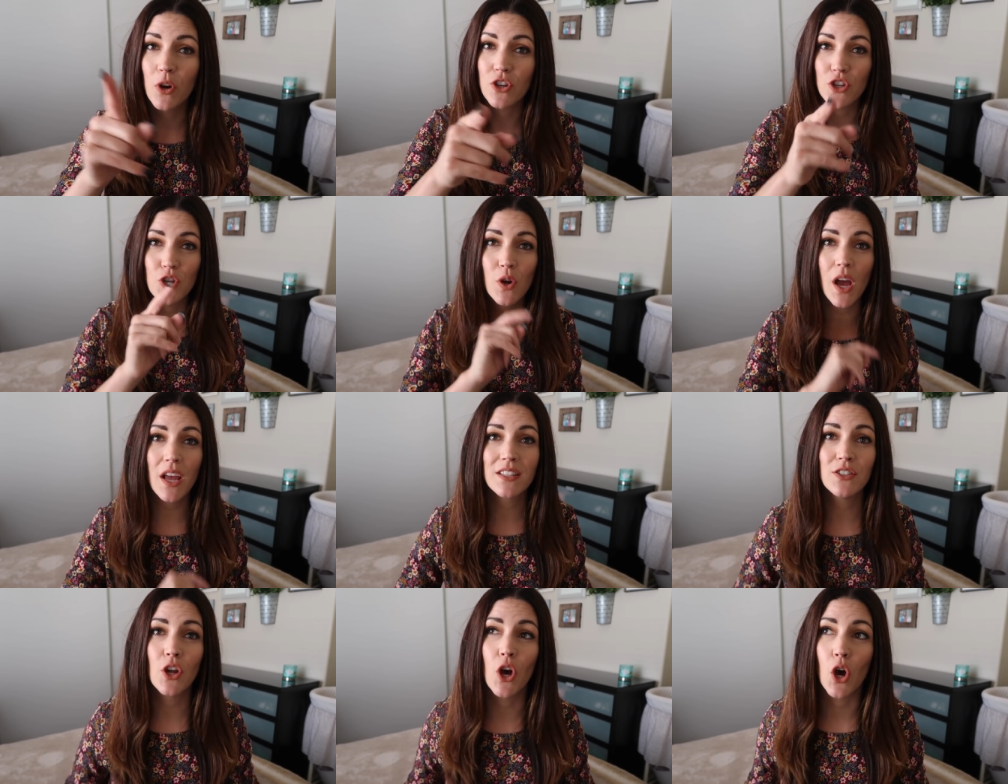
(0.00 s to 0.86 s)
which you
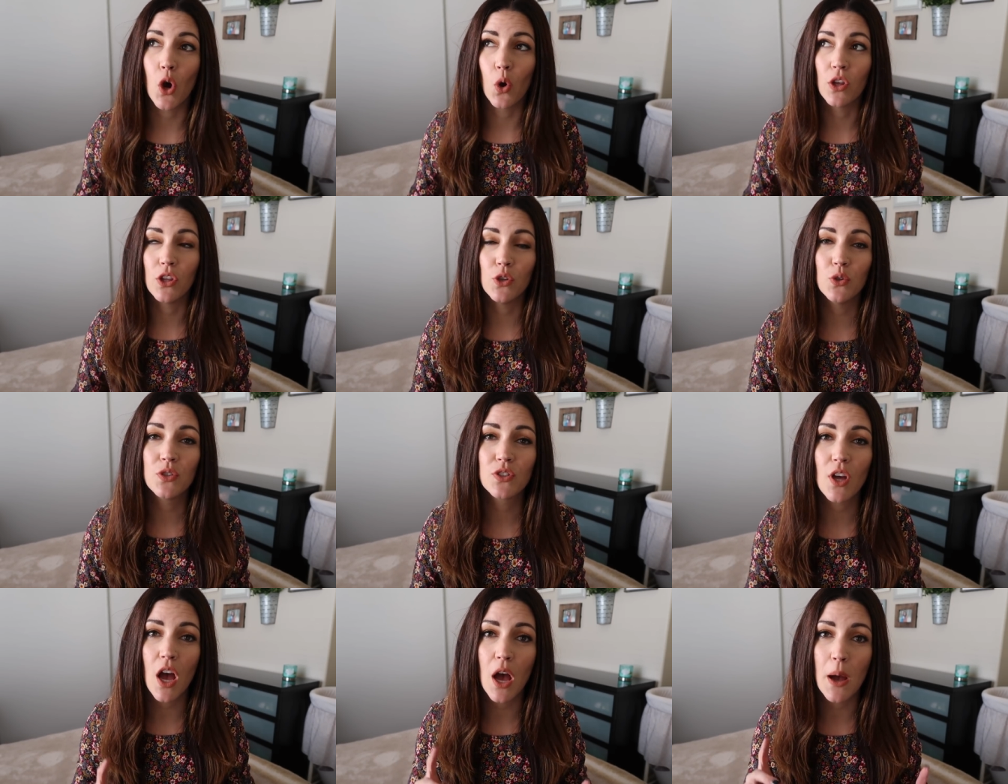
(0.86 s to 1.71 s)
guys know, you
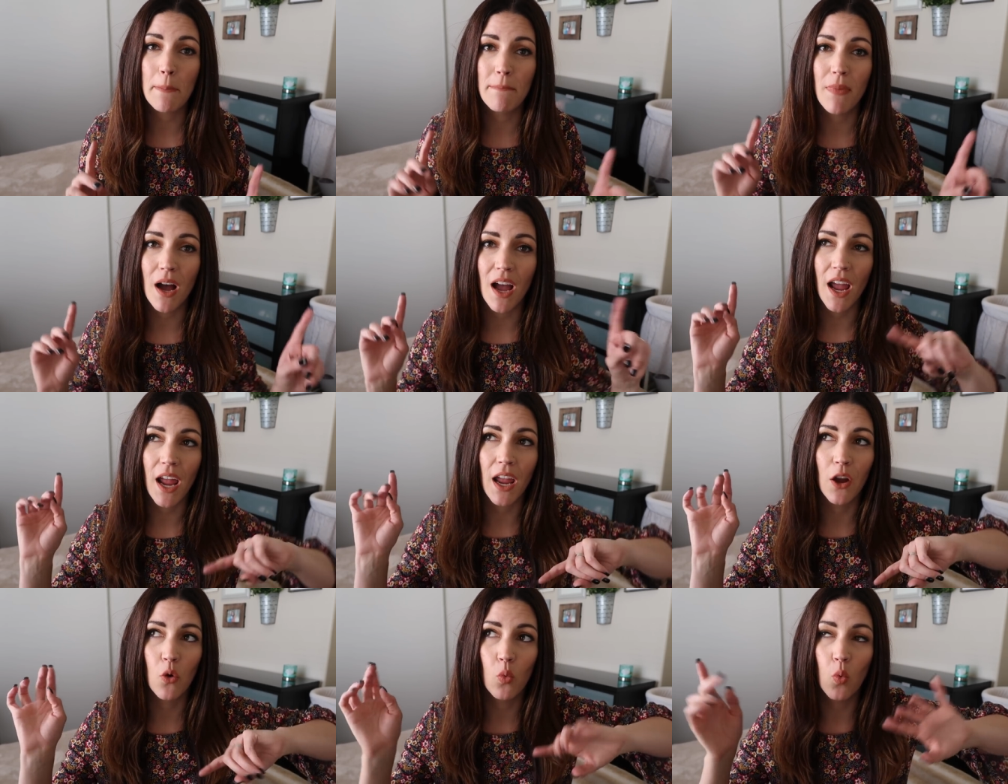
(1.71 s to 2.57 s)
saw
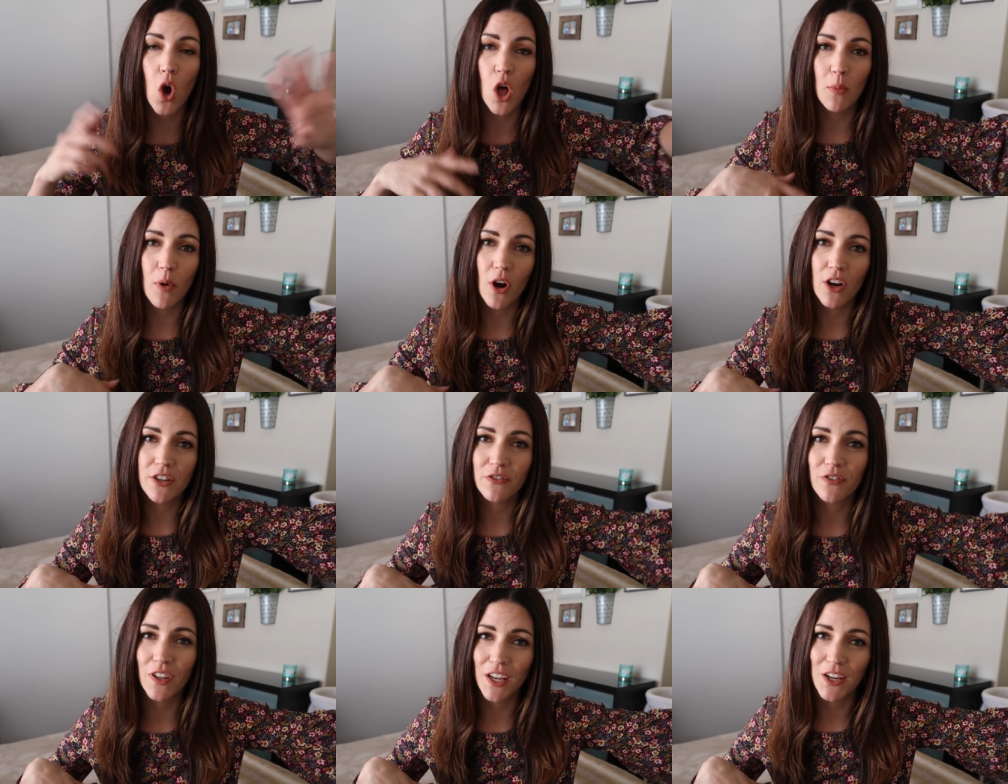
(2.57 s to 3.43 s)
my Walmart
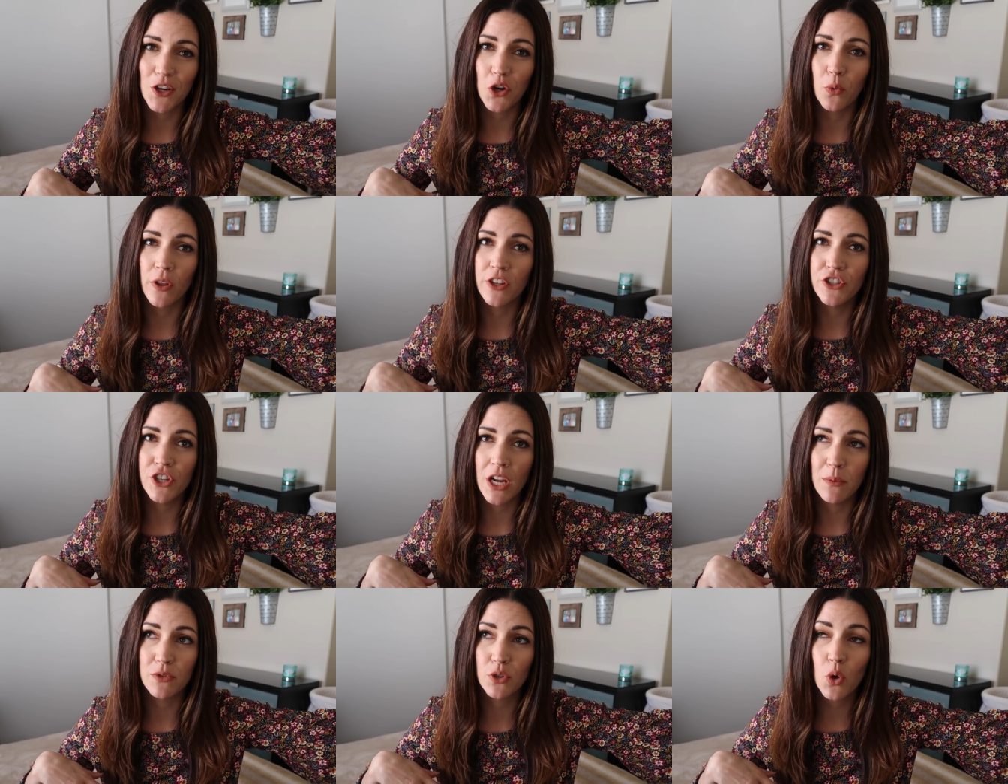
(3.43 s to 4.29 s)
video with
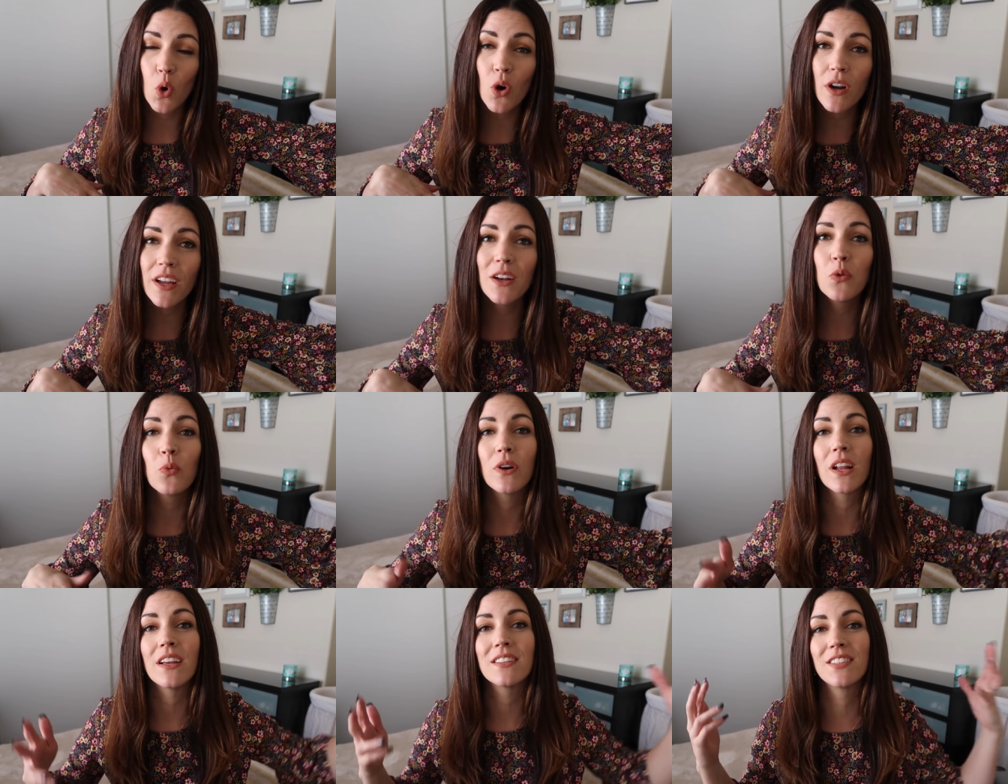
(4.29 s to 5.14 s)
James Corden.
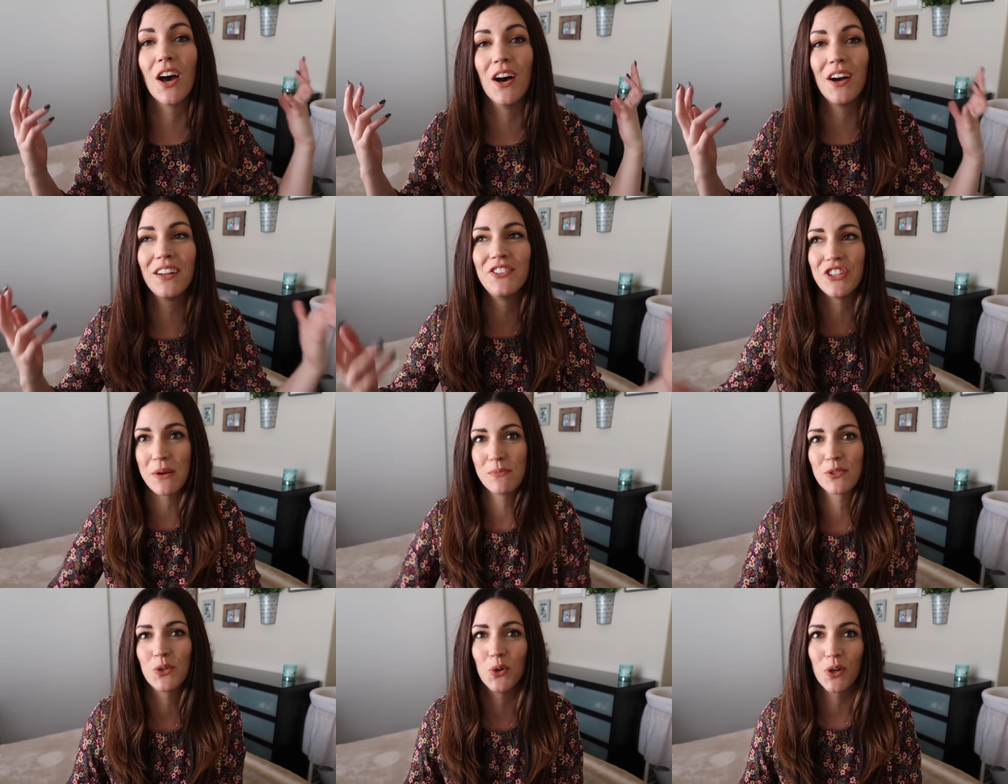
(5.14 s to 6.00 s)
When I saw
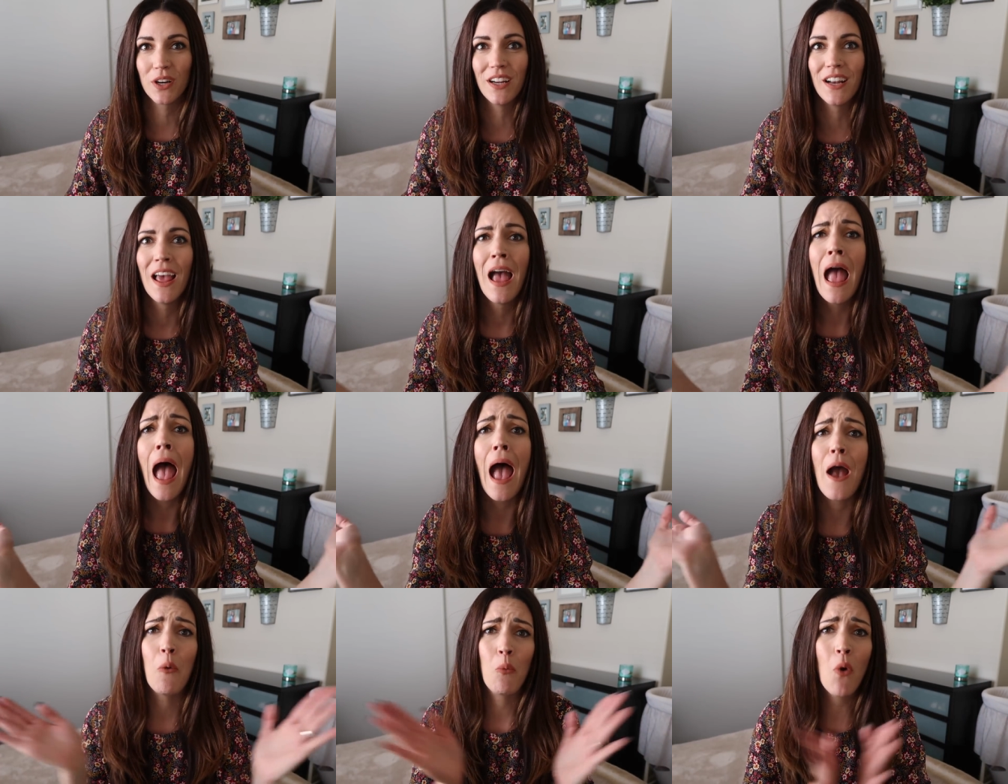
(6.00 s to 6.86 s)
James Corden
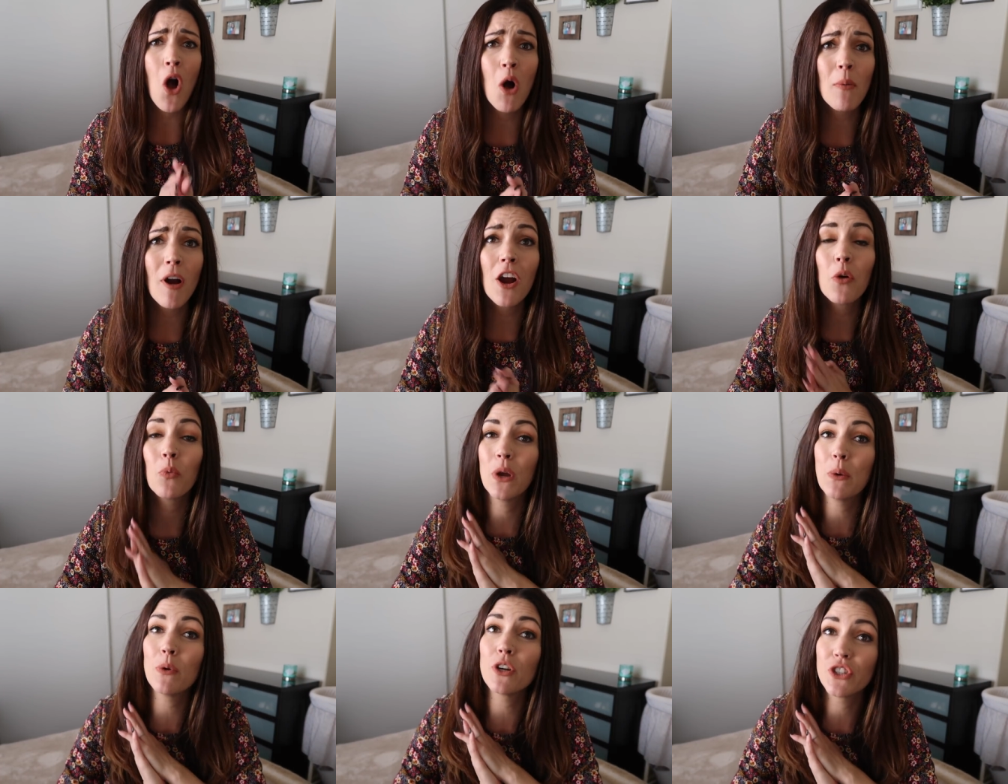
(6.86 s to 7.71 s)
at Walmart,
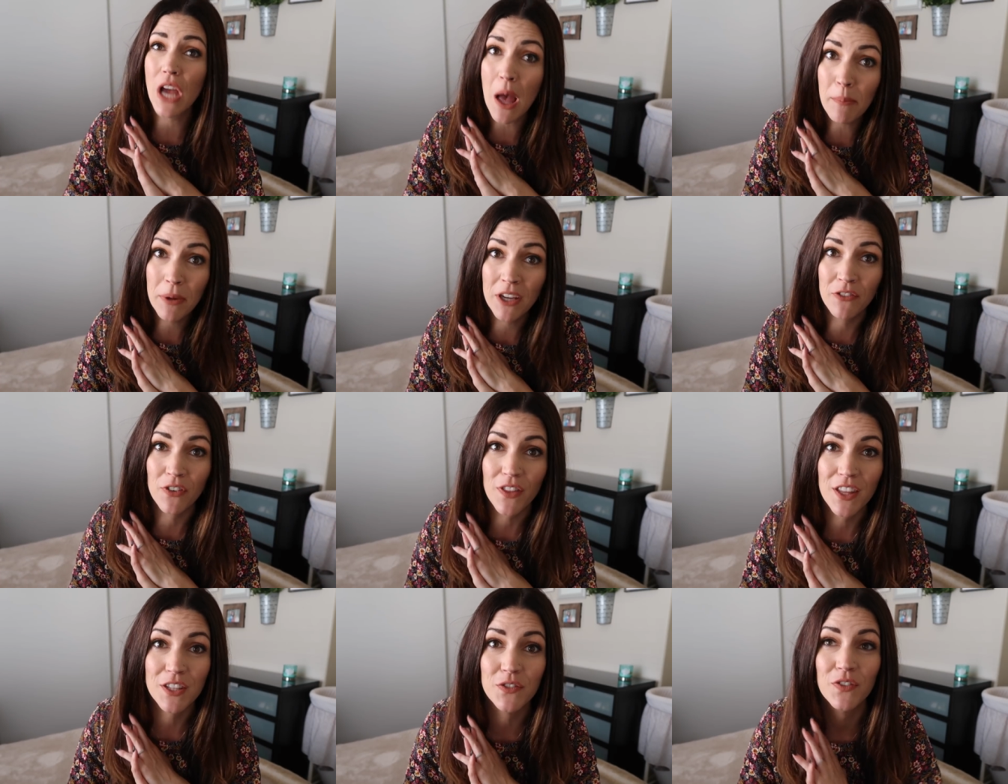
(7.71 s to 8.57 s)
we were shopping
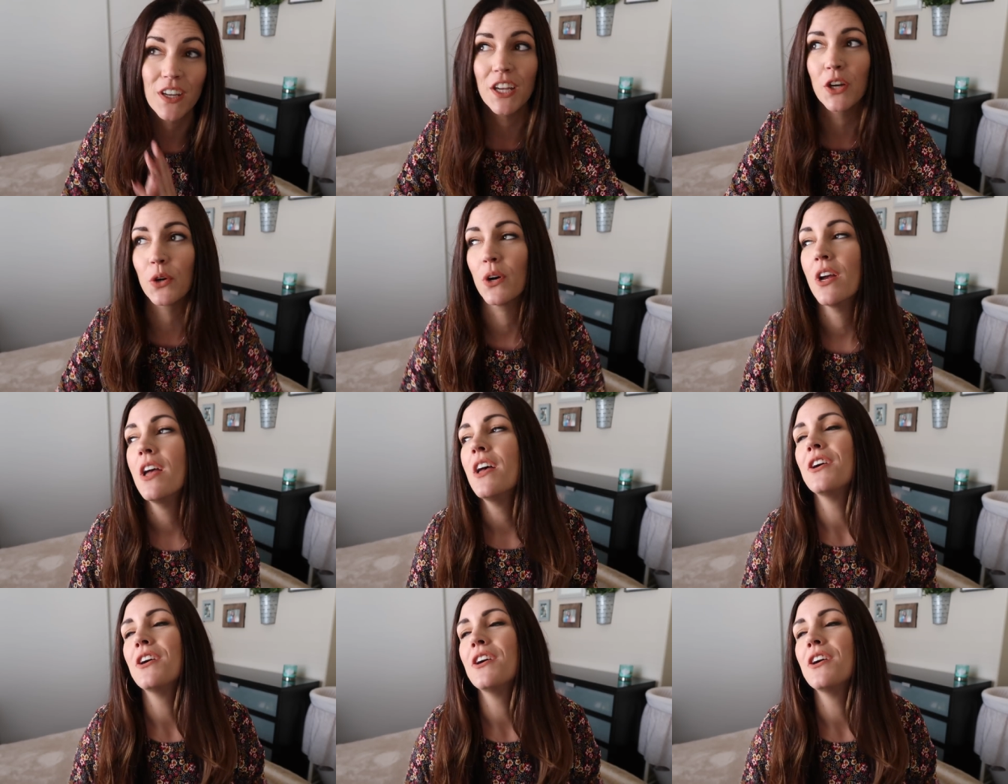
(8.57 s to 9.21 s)
for this video.